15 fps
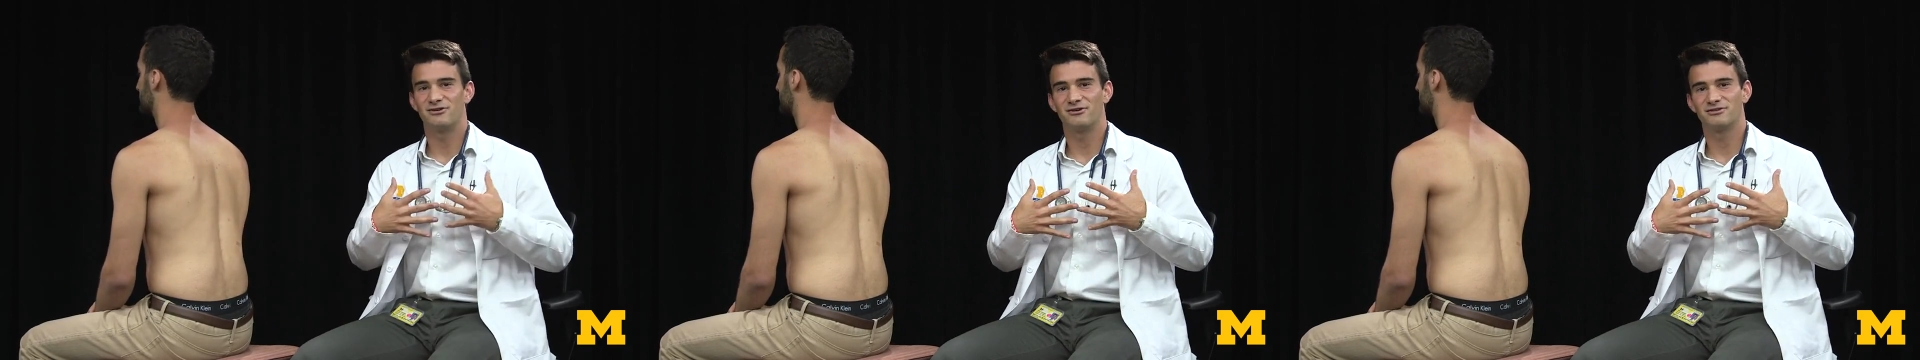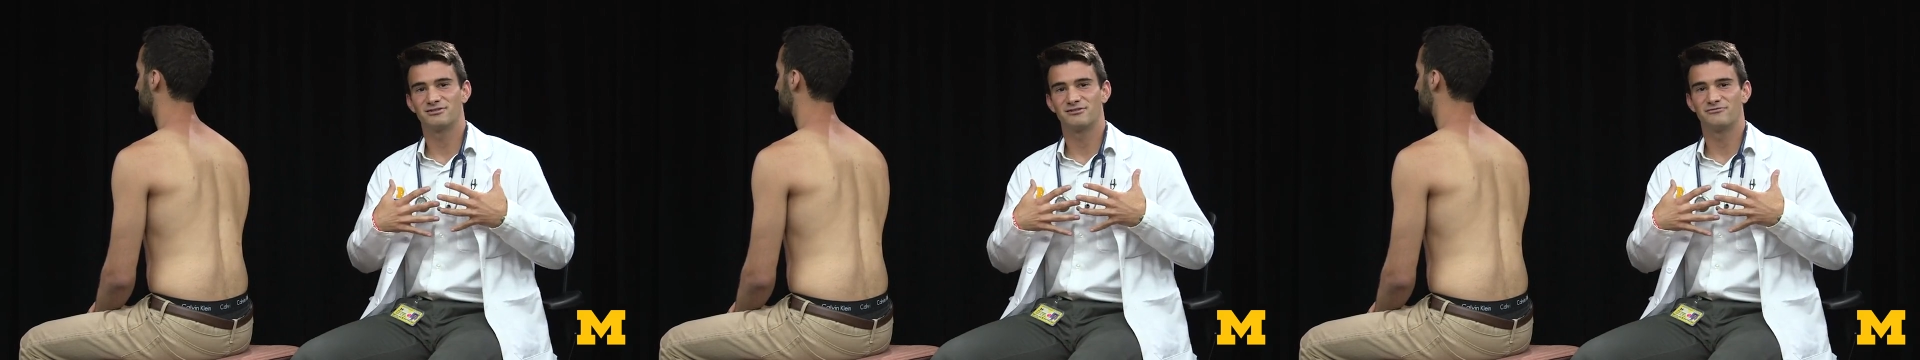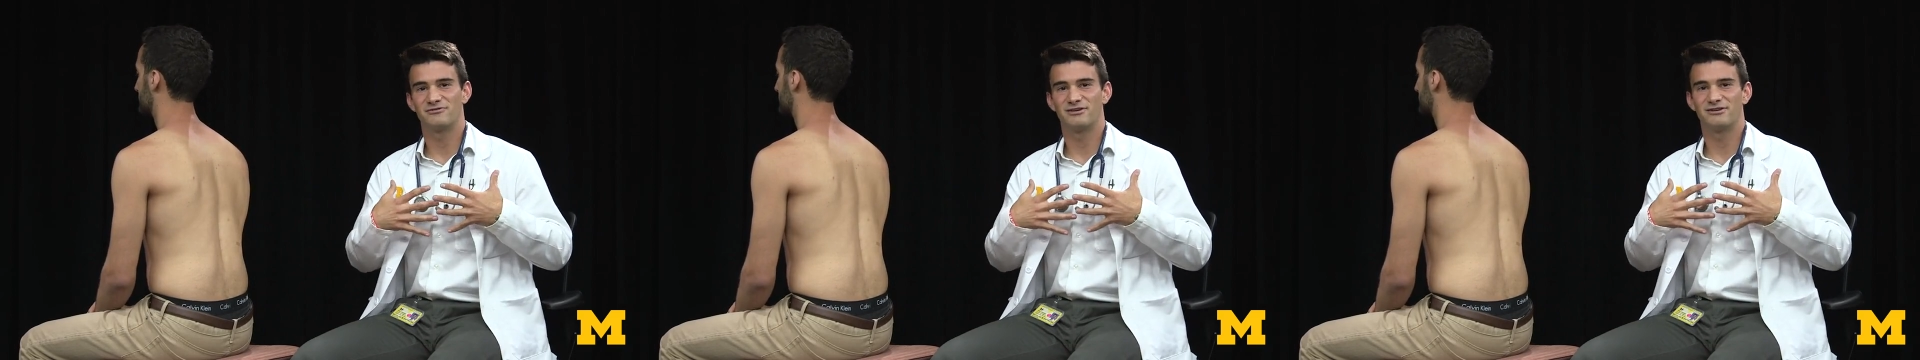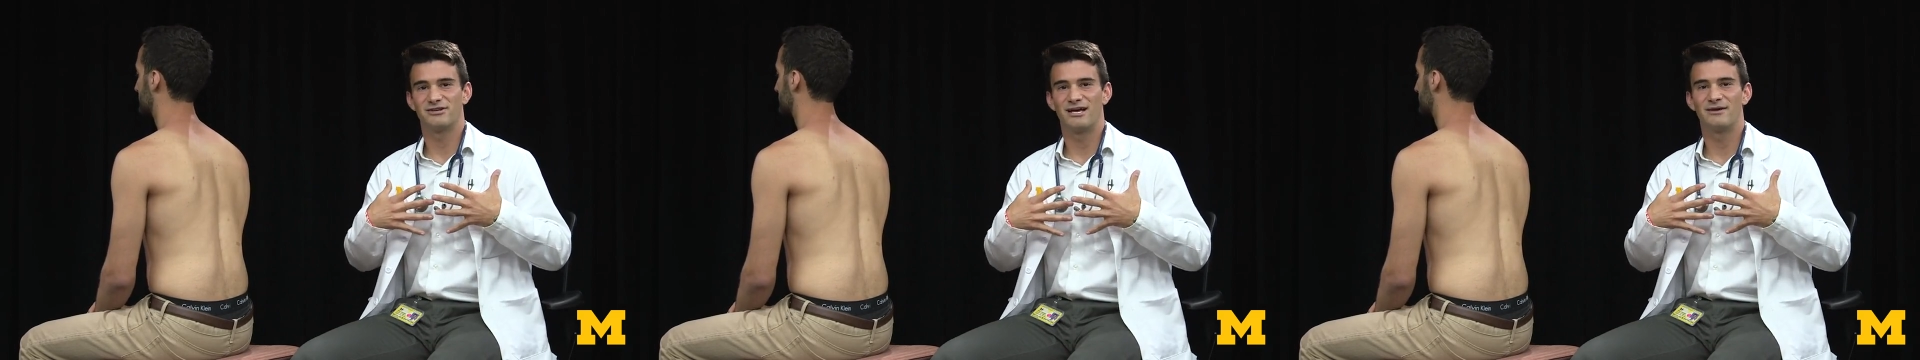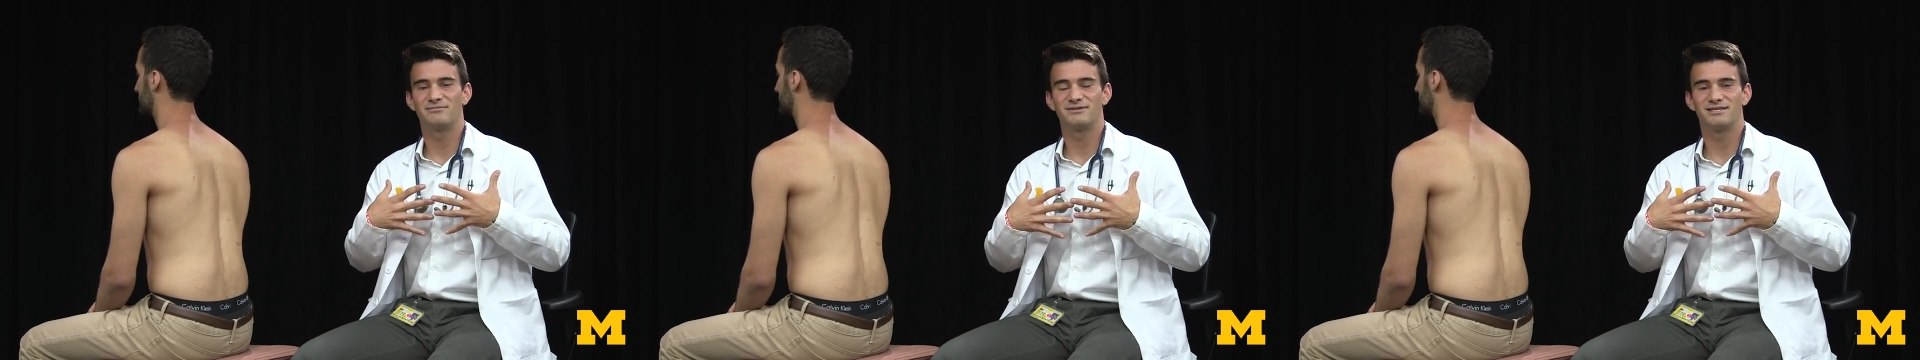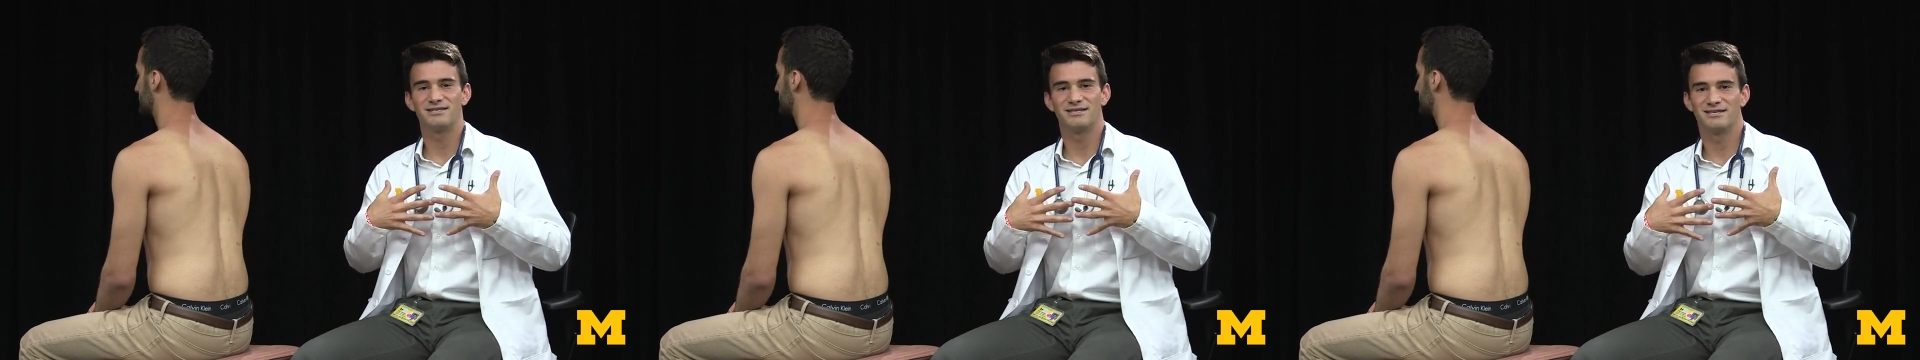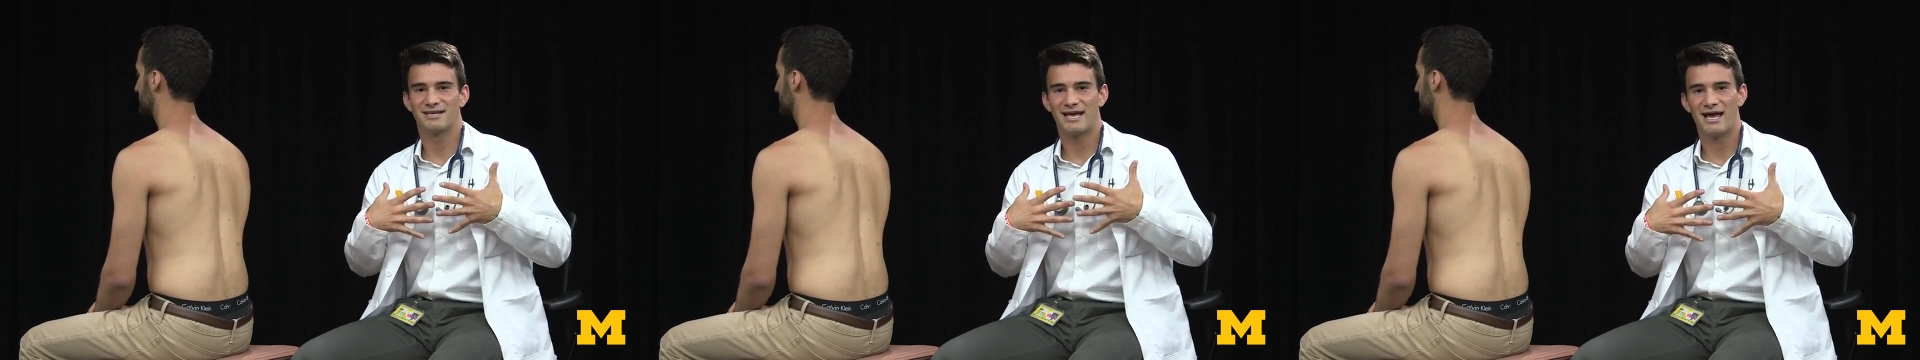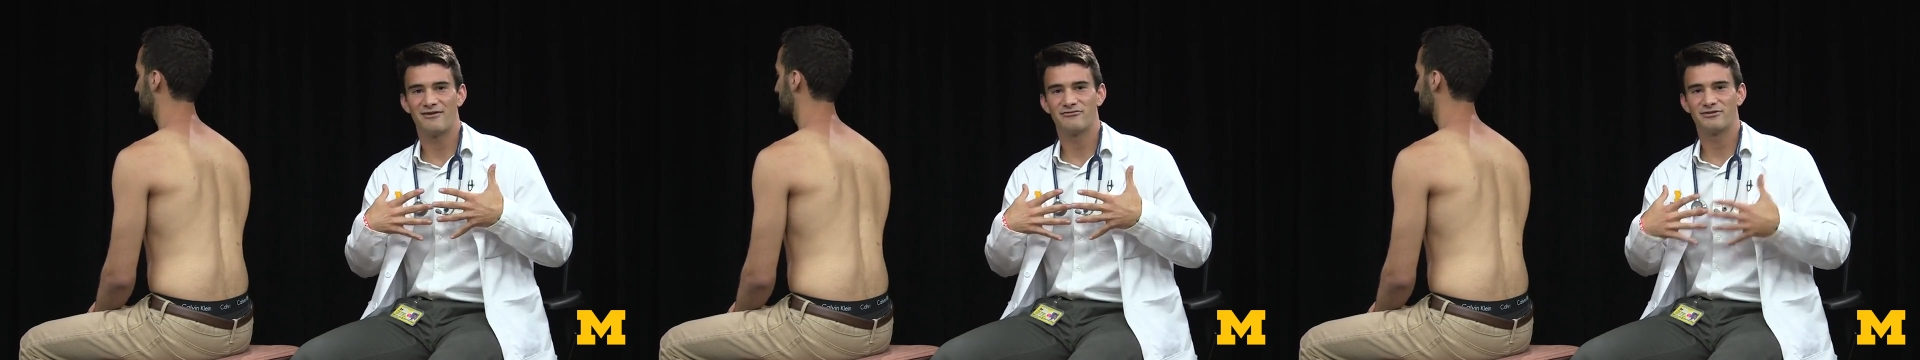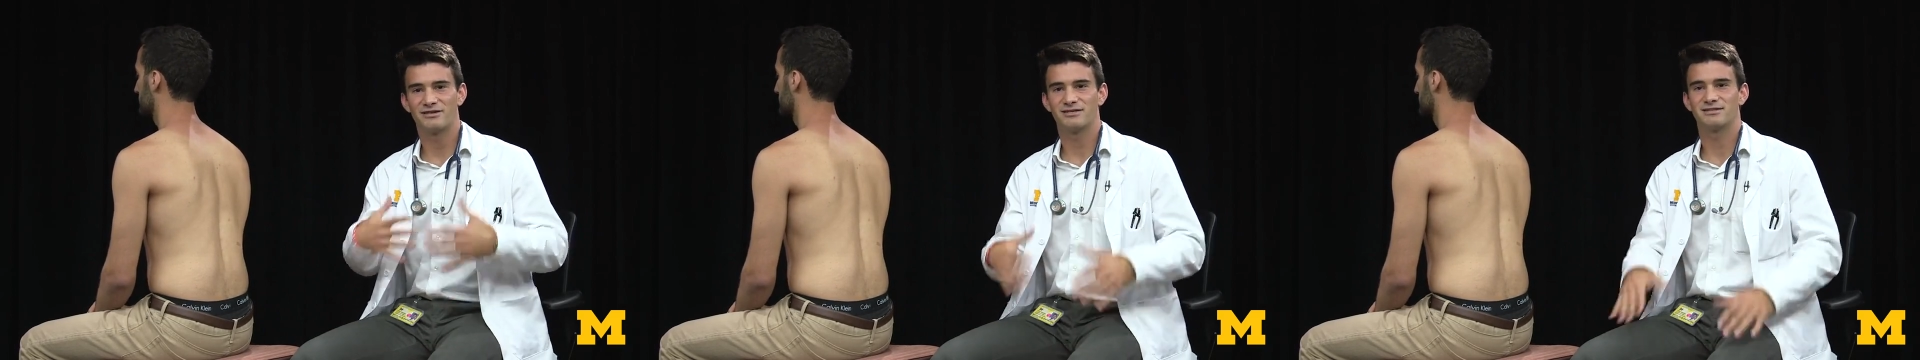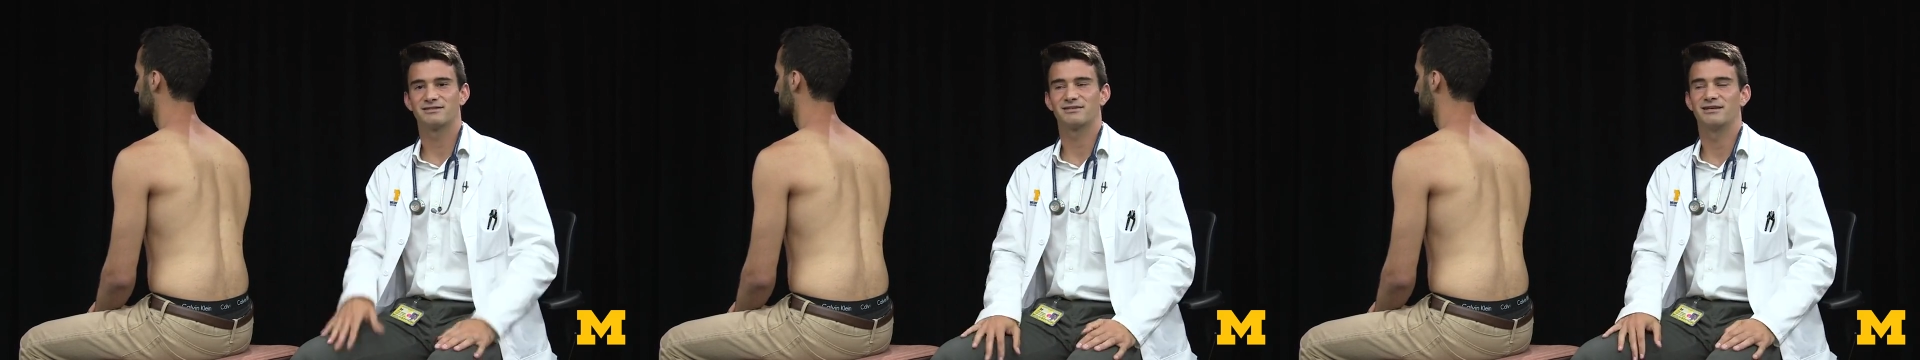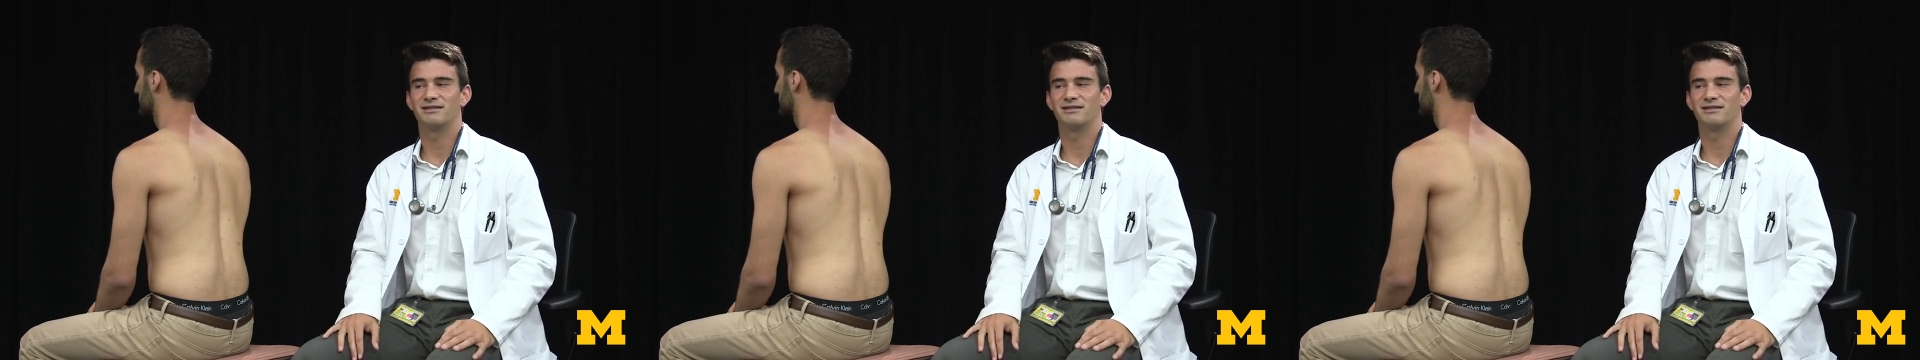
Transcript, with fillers: lungs are very empty and cavernous,